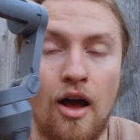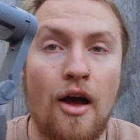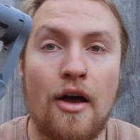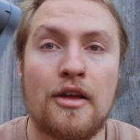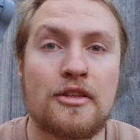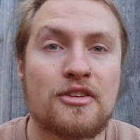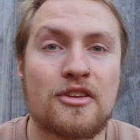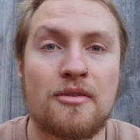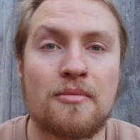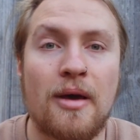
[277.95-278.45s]

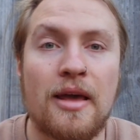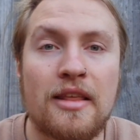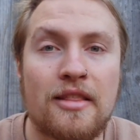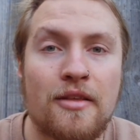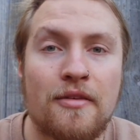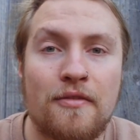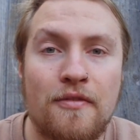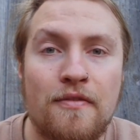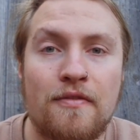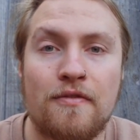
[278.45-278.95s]
It's going to make
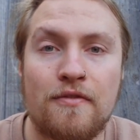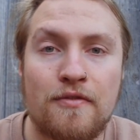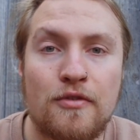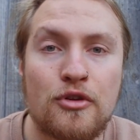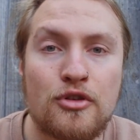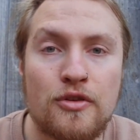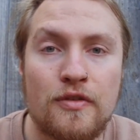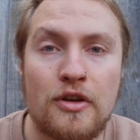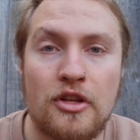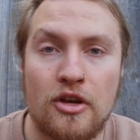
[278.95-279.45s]
the
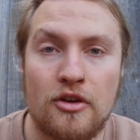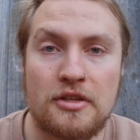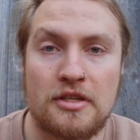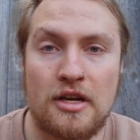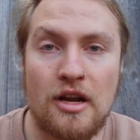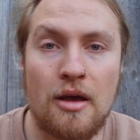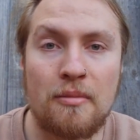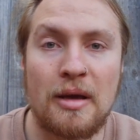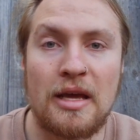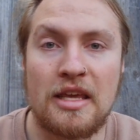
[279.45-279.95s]
future videos that
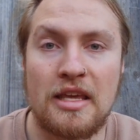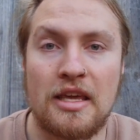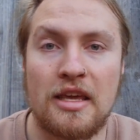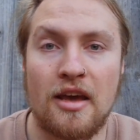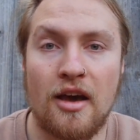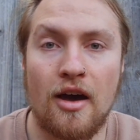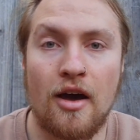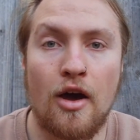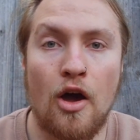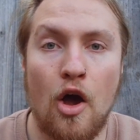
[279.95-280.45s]
I make
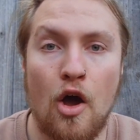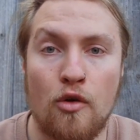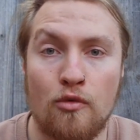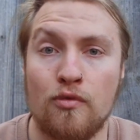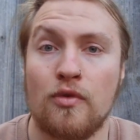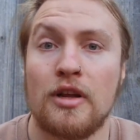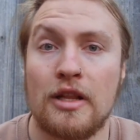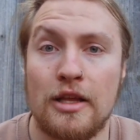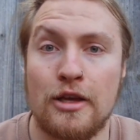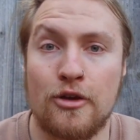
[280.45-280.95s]
here
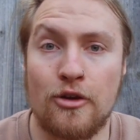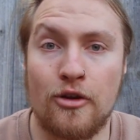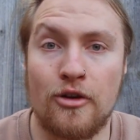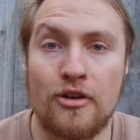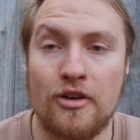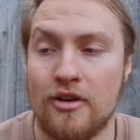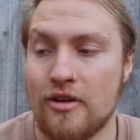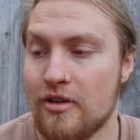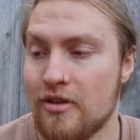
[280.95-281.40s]
really good.